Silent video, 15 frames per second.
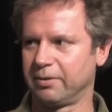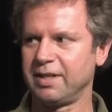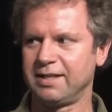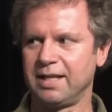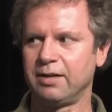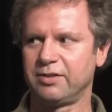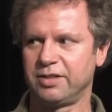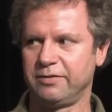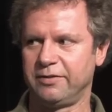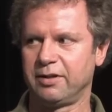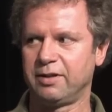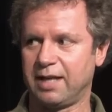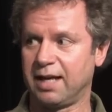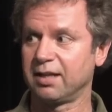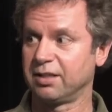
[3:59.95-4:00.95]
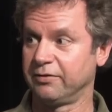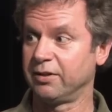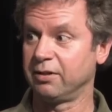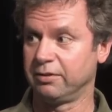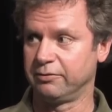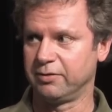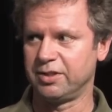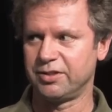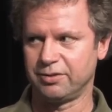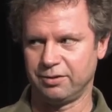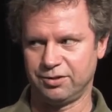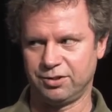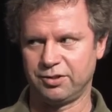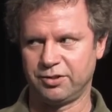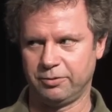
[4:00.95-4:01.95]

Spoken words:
Right now, it's a very active area of research.